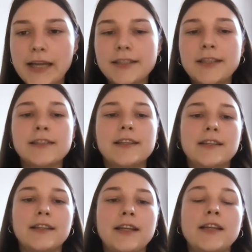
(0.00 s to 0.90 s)
crisis
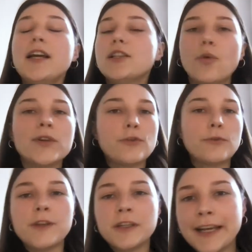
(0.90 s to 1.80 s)
and they don't want
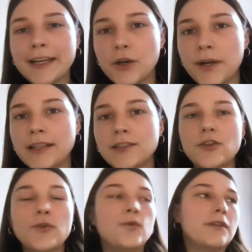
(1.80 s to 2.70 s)
to feel like
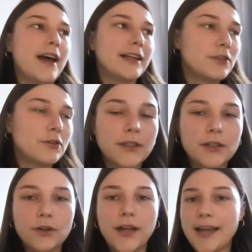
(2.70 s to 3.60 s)
going to the festival
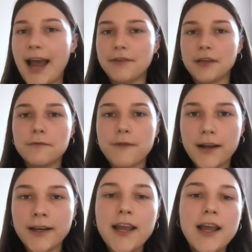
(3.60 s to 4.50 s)
and having
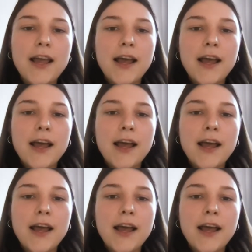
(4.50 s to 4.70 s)
fun,